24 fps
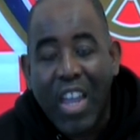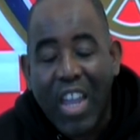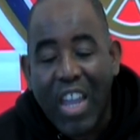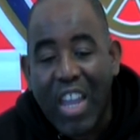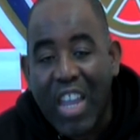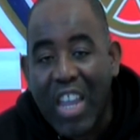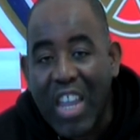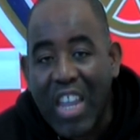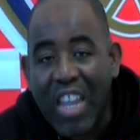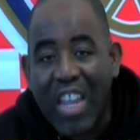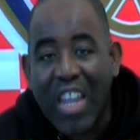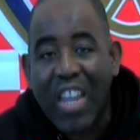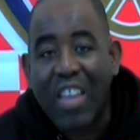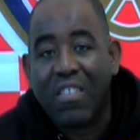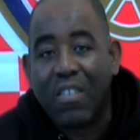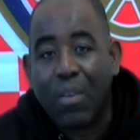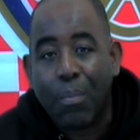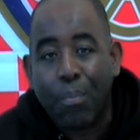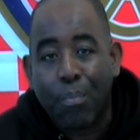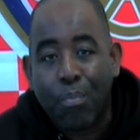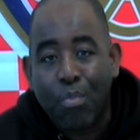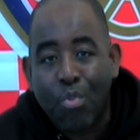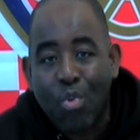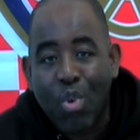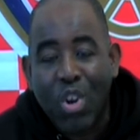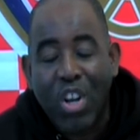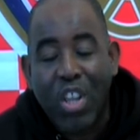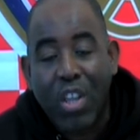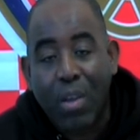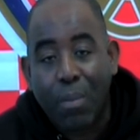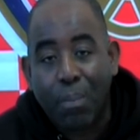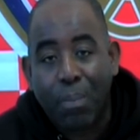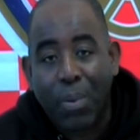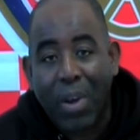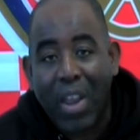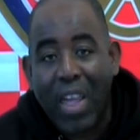He is a
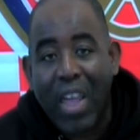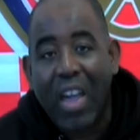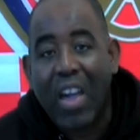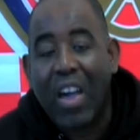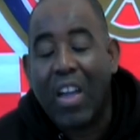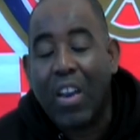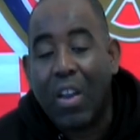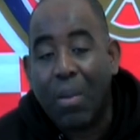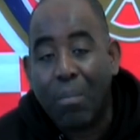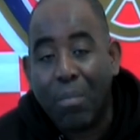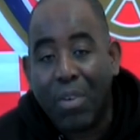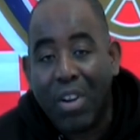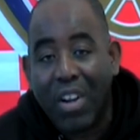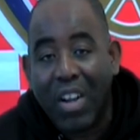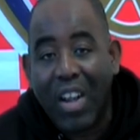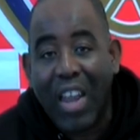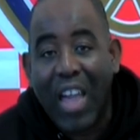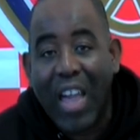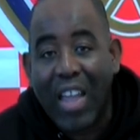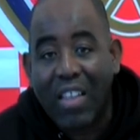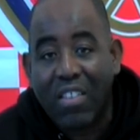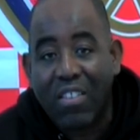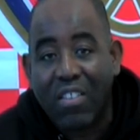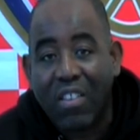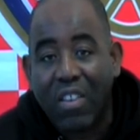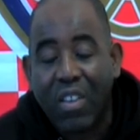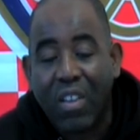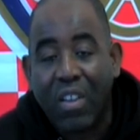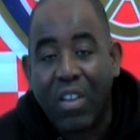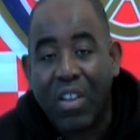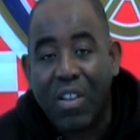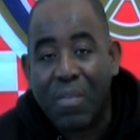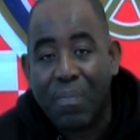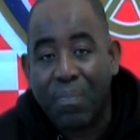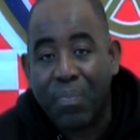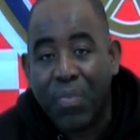brilliant player, and I'm glad that
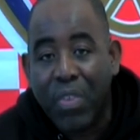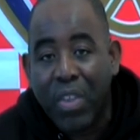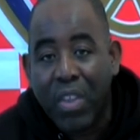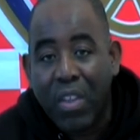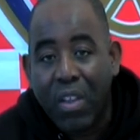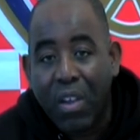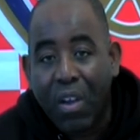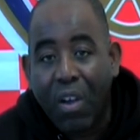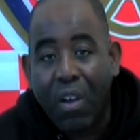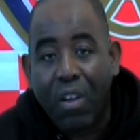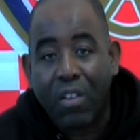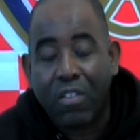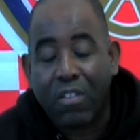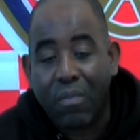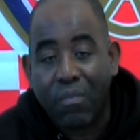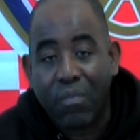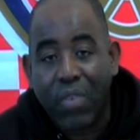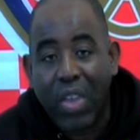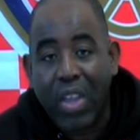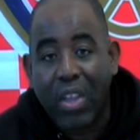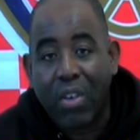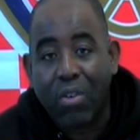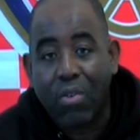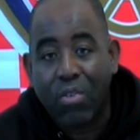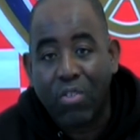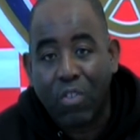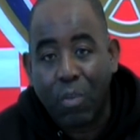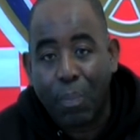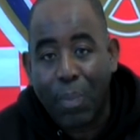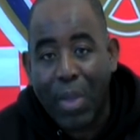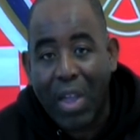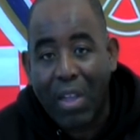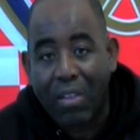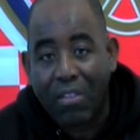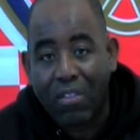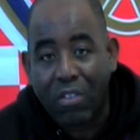um, Arsene Wenger is
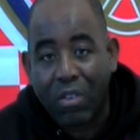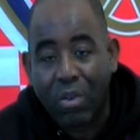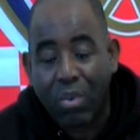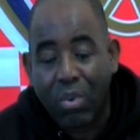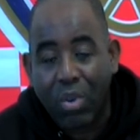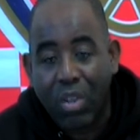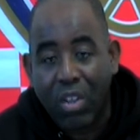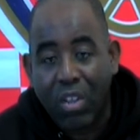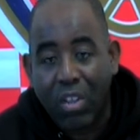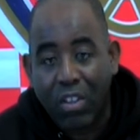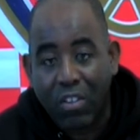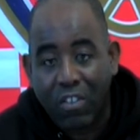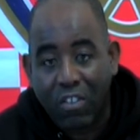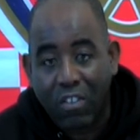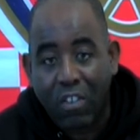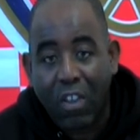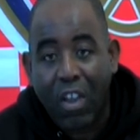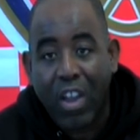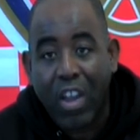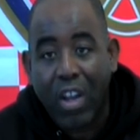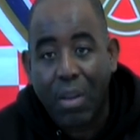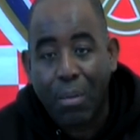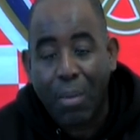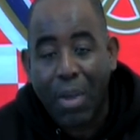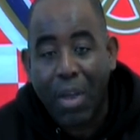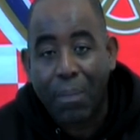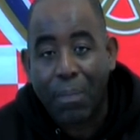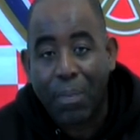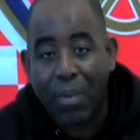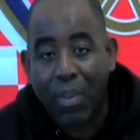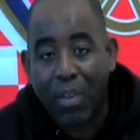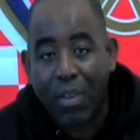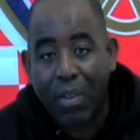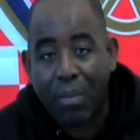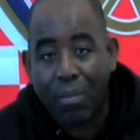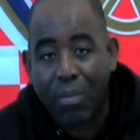about to uh, sign him up.
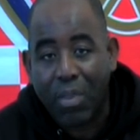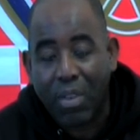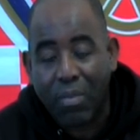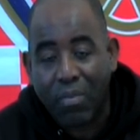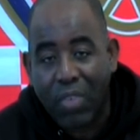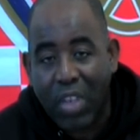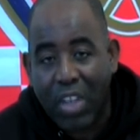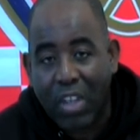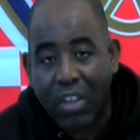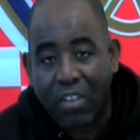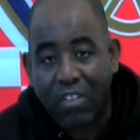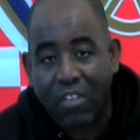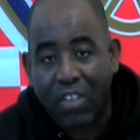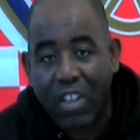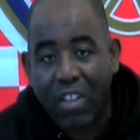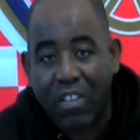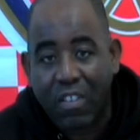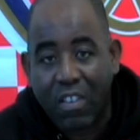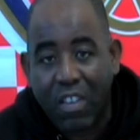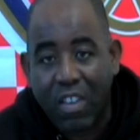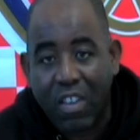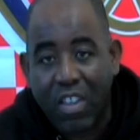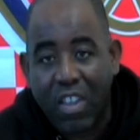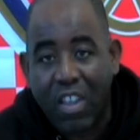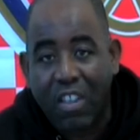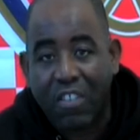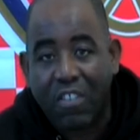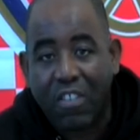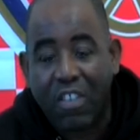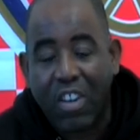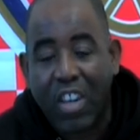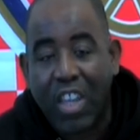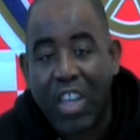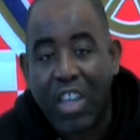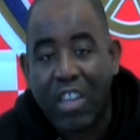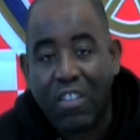Um, Wenger said uh,
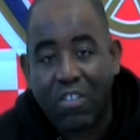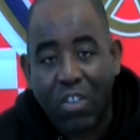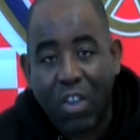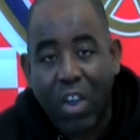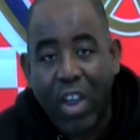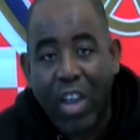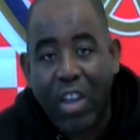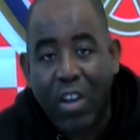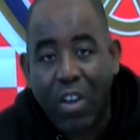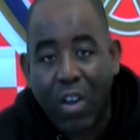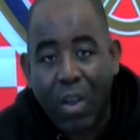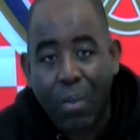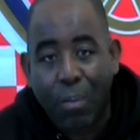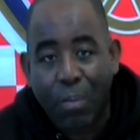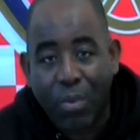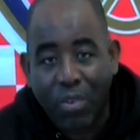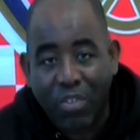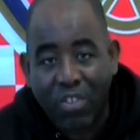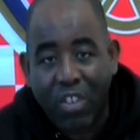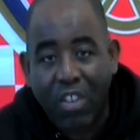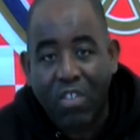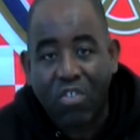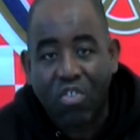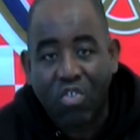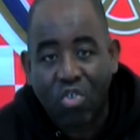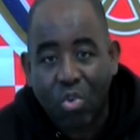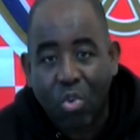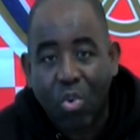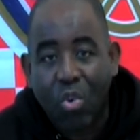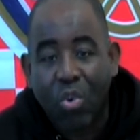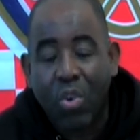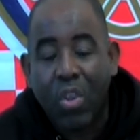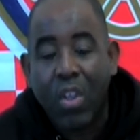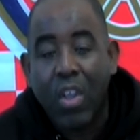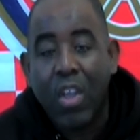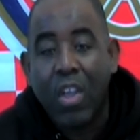yesterday he's 99%
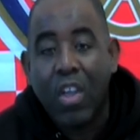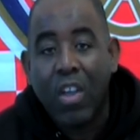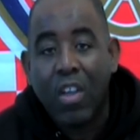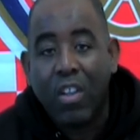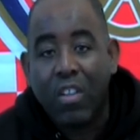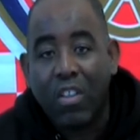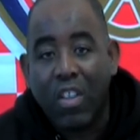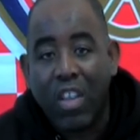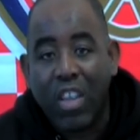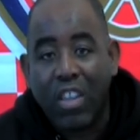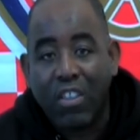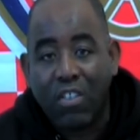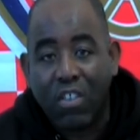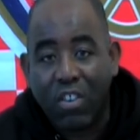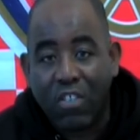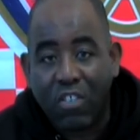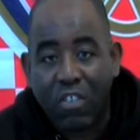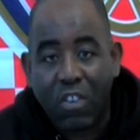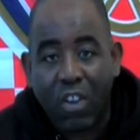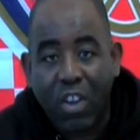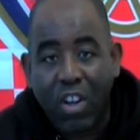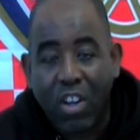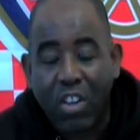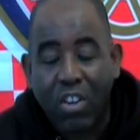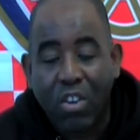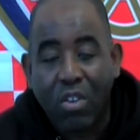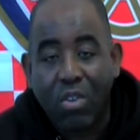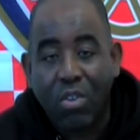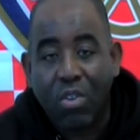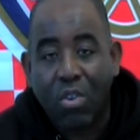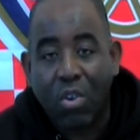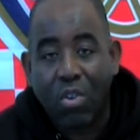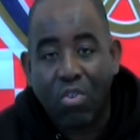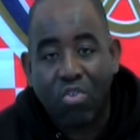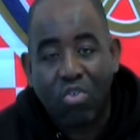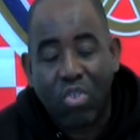sure that he's going to sign a new
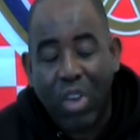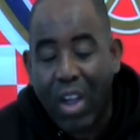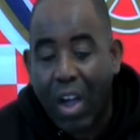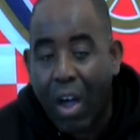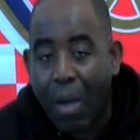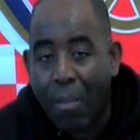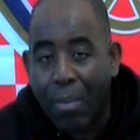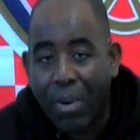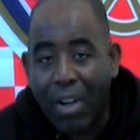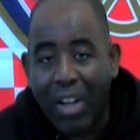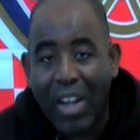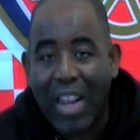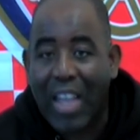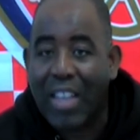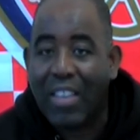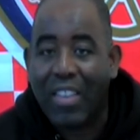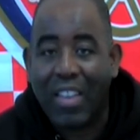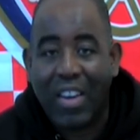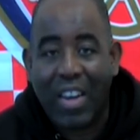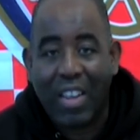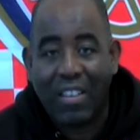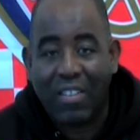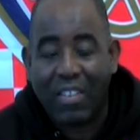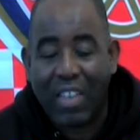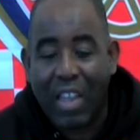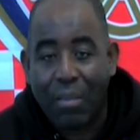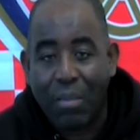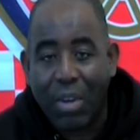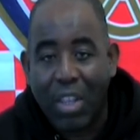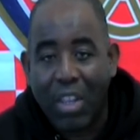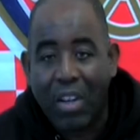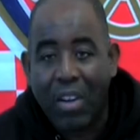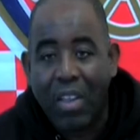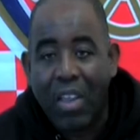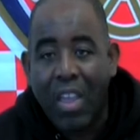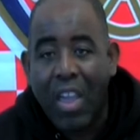contract. I'm glad that that's
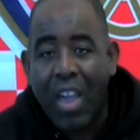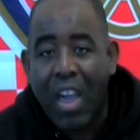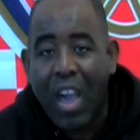happening.